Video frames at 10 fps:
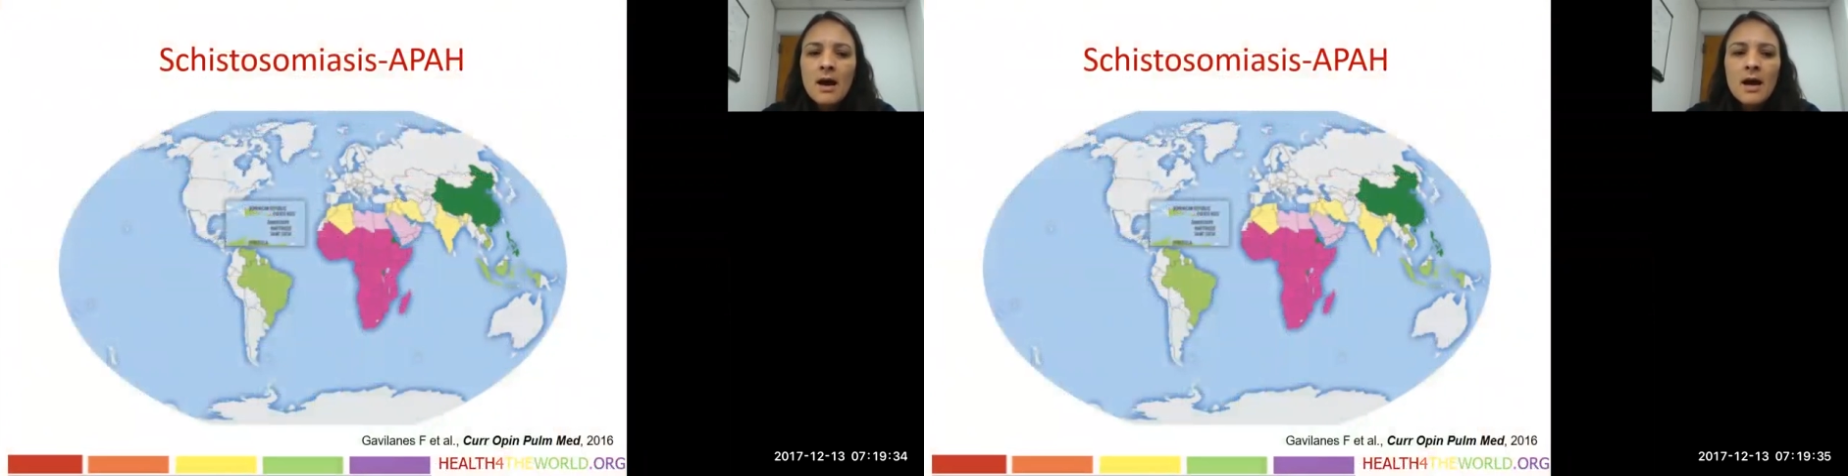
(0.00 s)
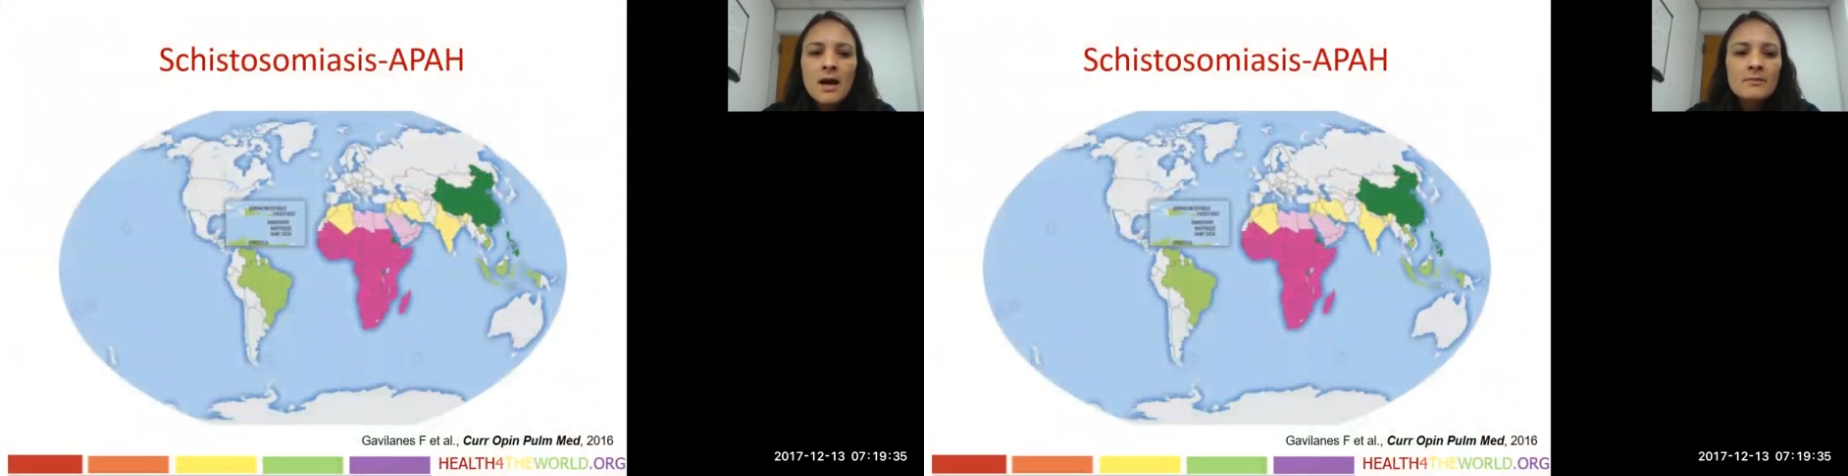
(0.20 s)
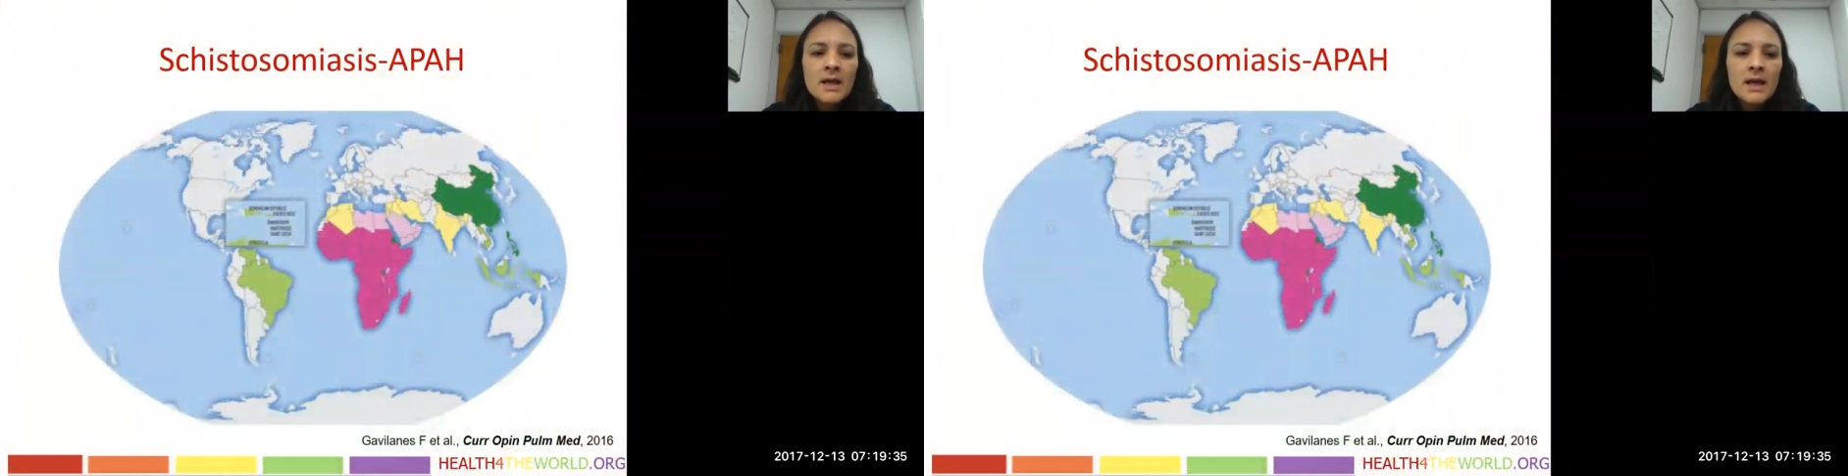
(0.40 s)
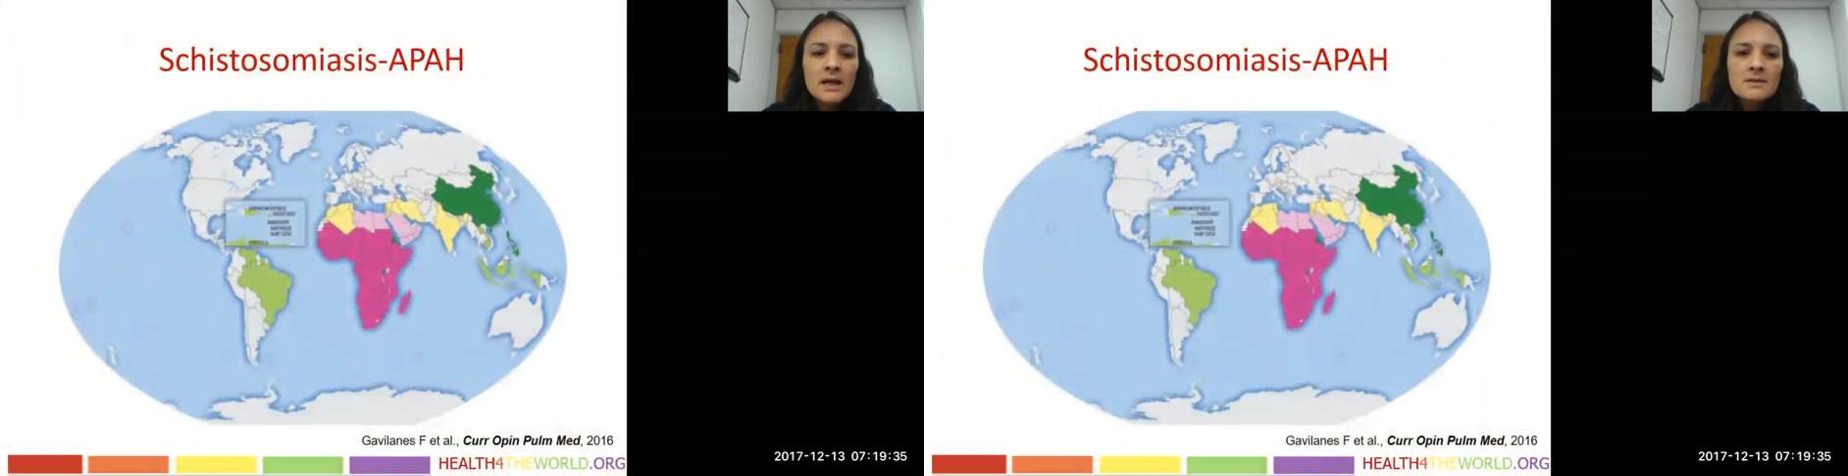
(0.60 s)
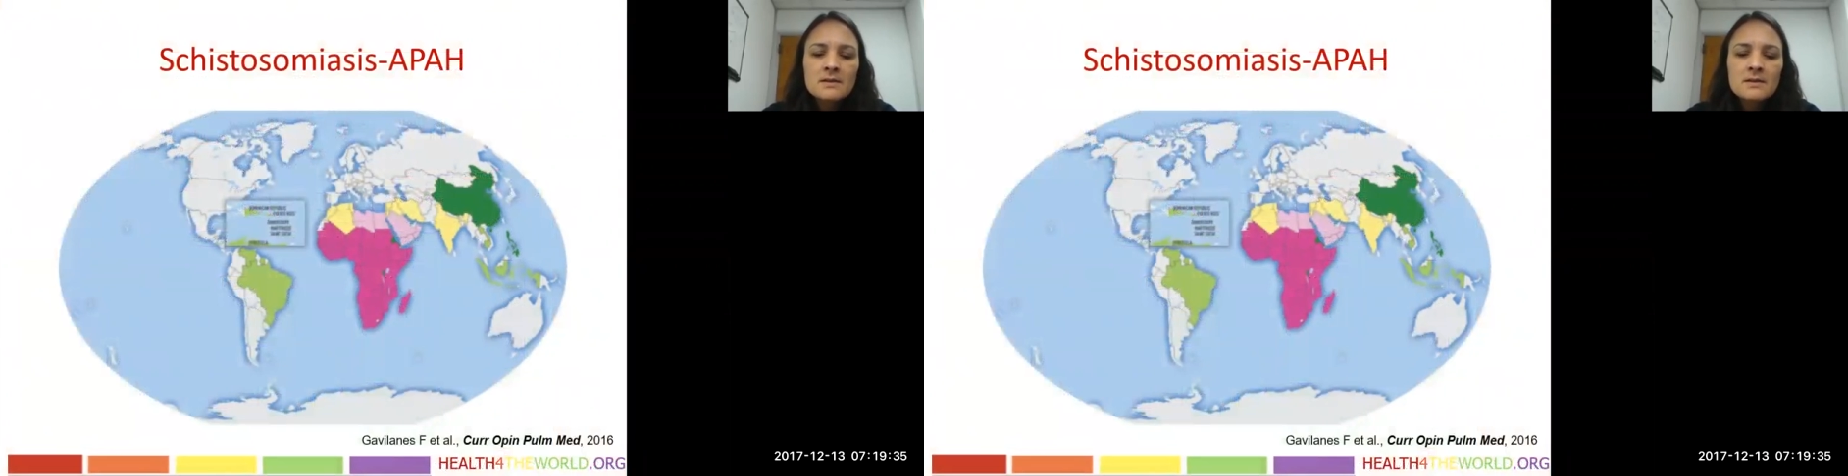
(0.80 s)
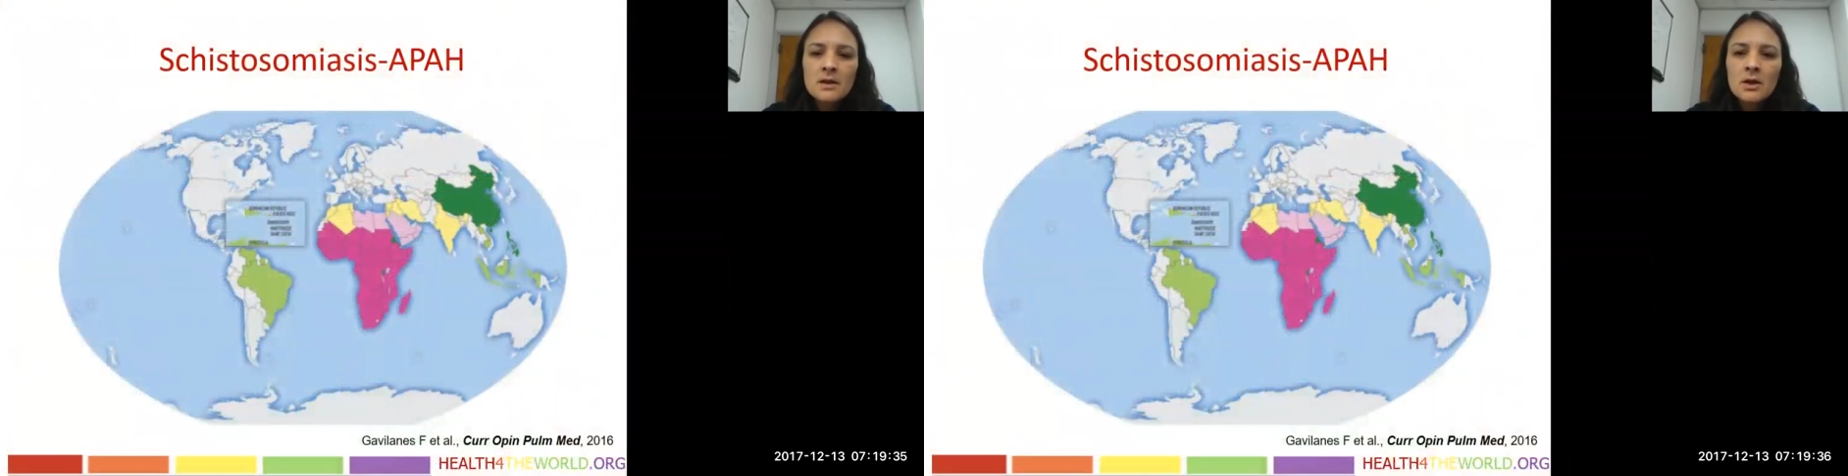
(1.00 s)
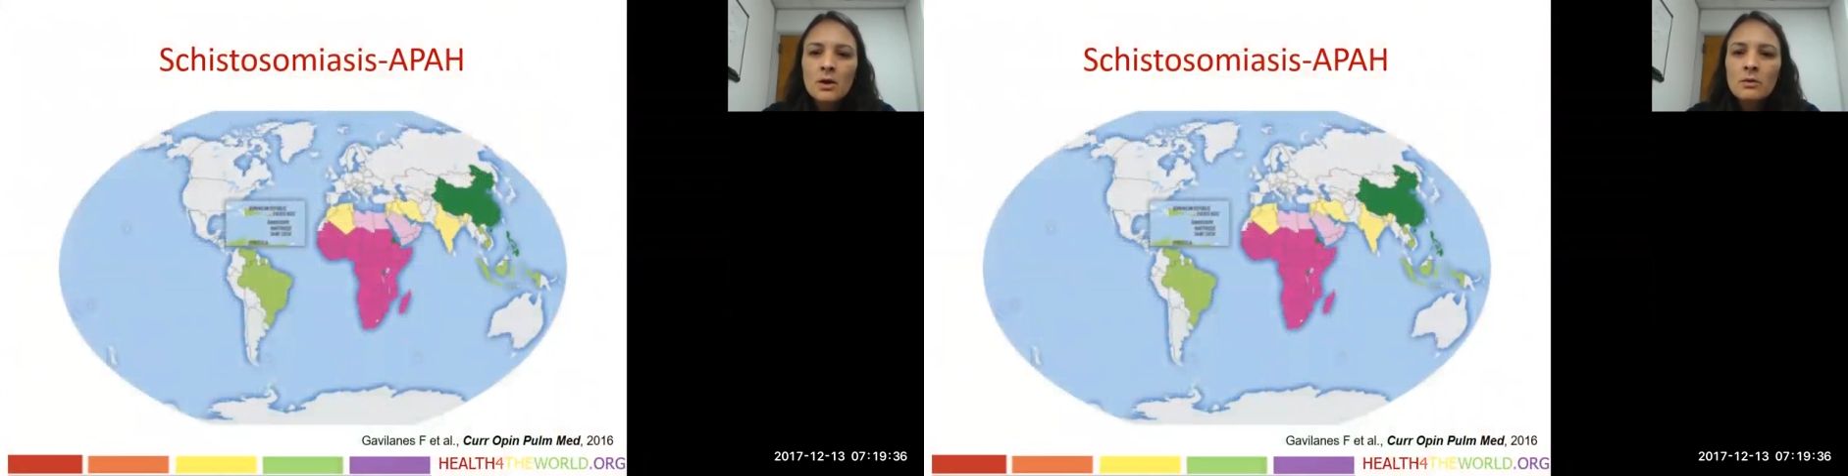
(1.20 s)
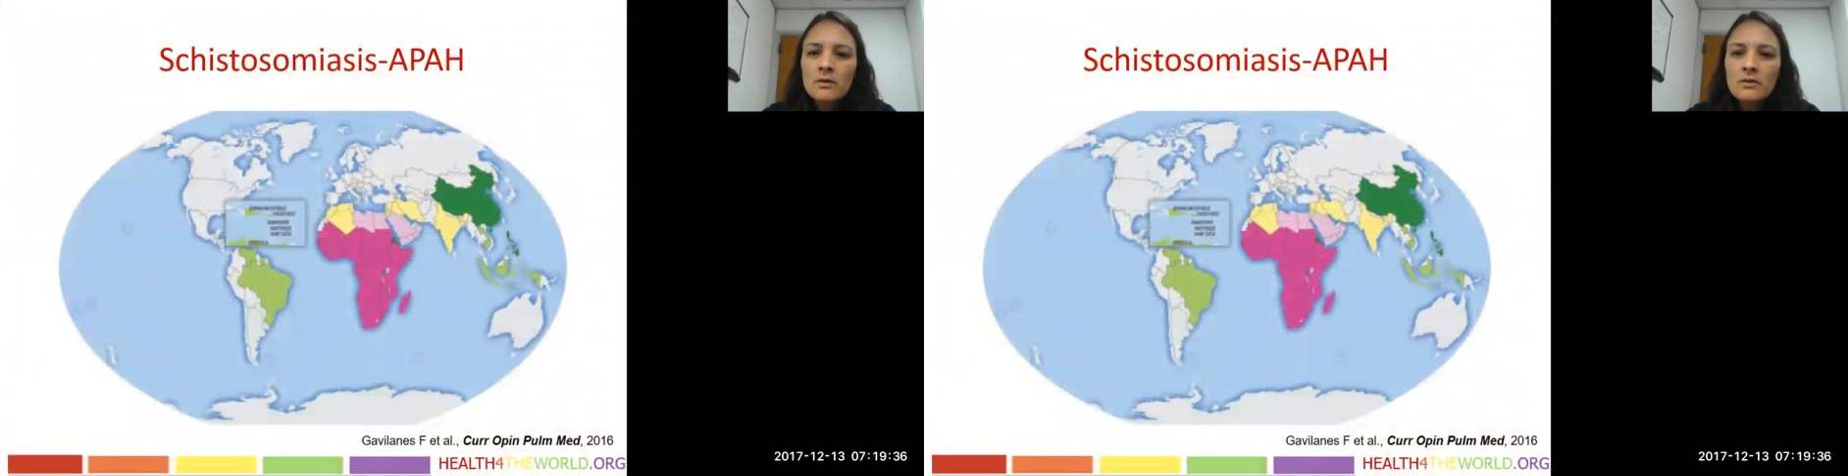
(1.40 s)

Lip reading: It's, you know,